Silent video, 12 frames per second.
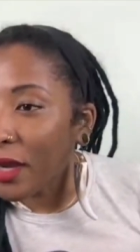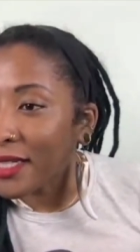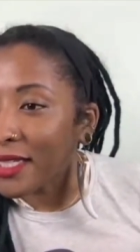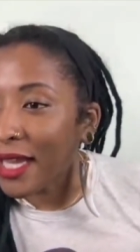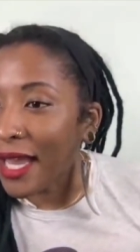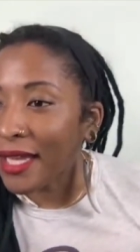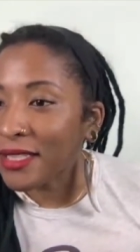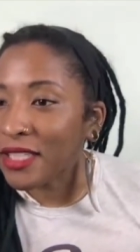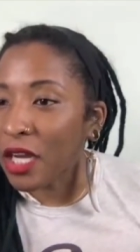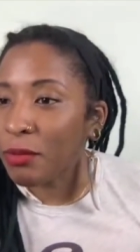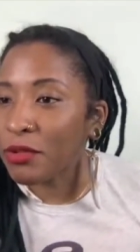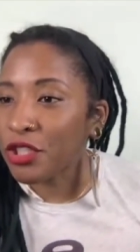no idea I had a
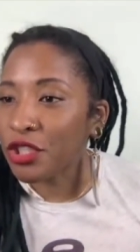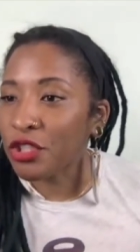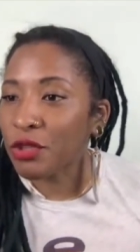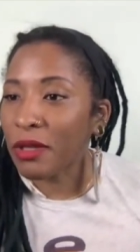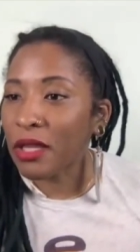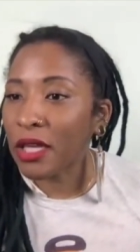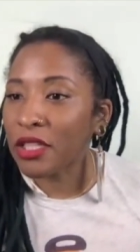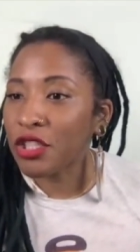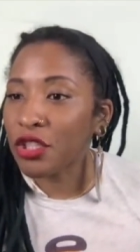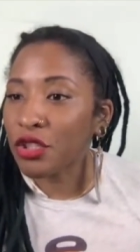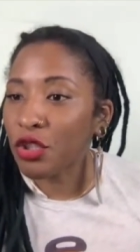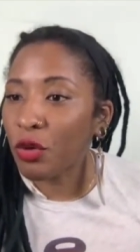scalp condition until my
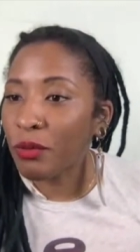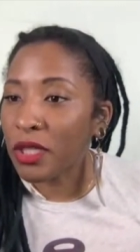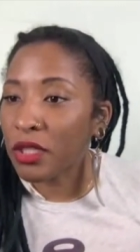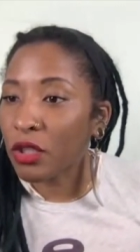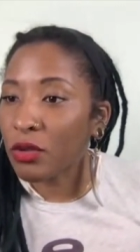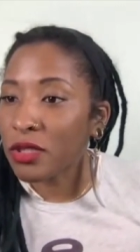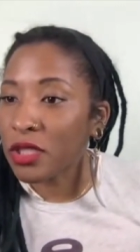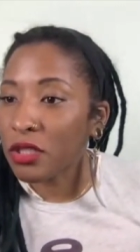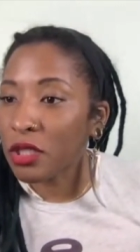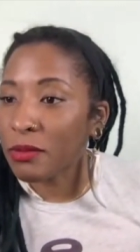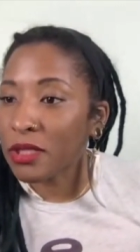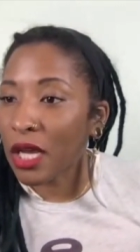loctician told me to go see
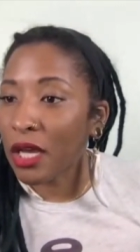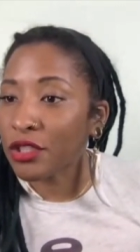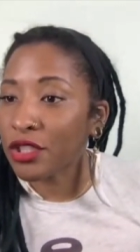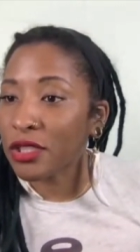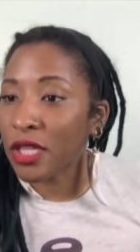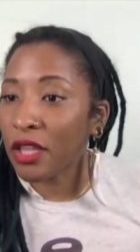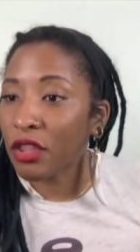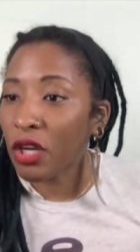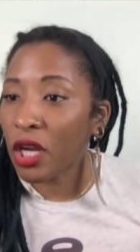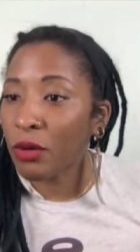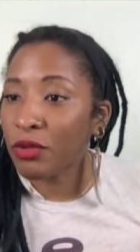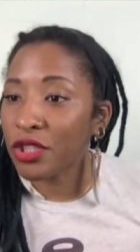a dermatologist. I
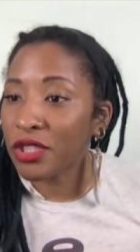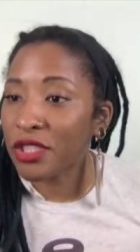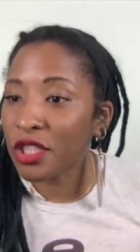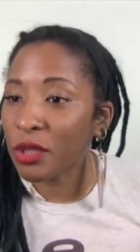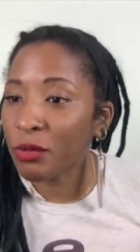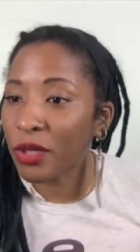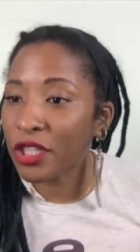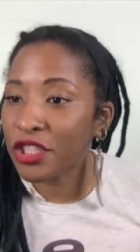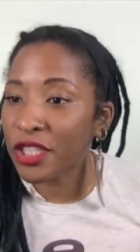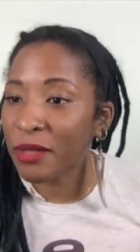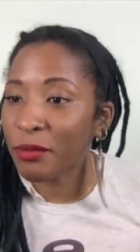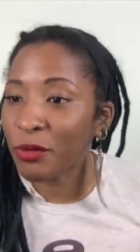thought I was just terrible at
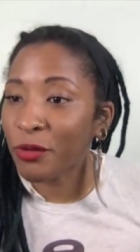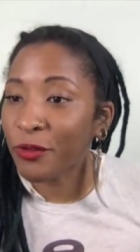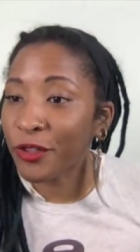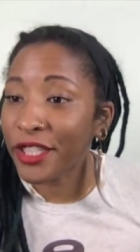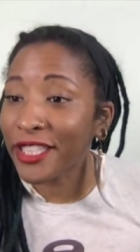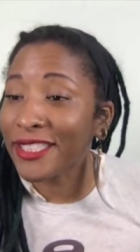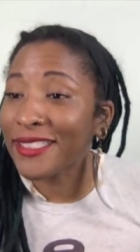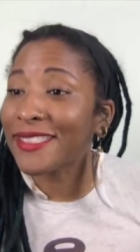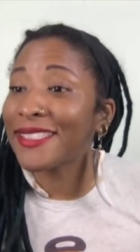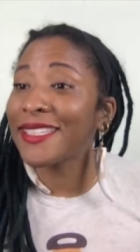shampooing for years.